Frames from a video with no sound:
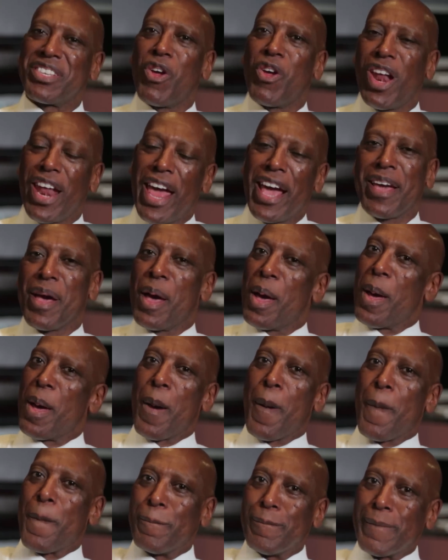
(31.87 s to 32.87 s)
sort of like
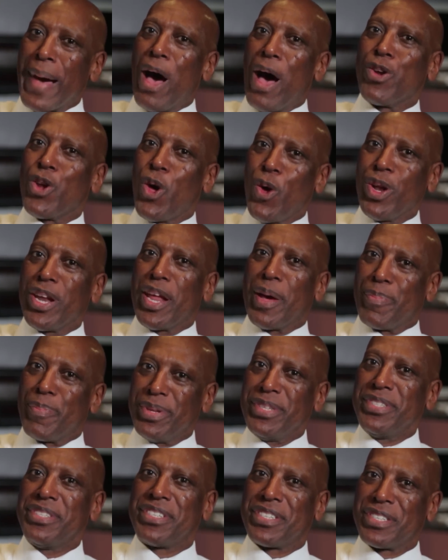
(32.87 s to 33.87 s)
Mount
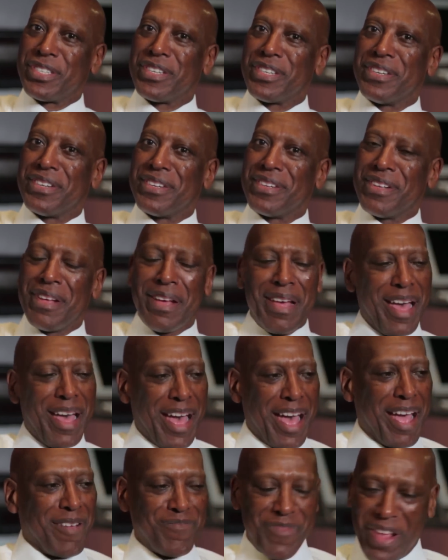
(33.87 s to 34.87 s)
Olympus,
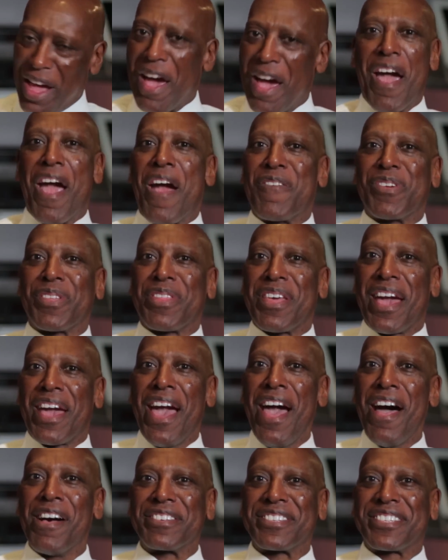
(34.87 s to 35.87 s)
and everything
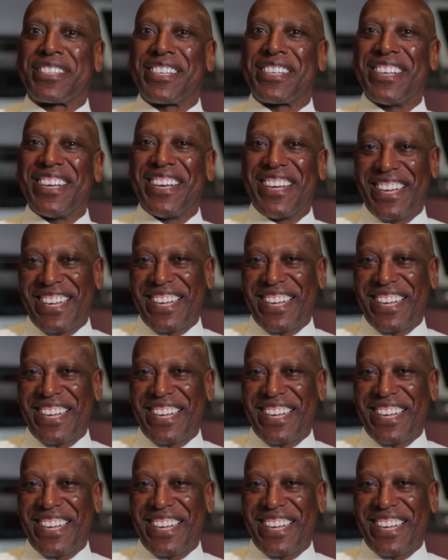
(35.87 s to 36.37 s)
else.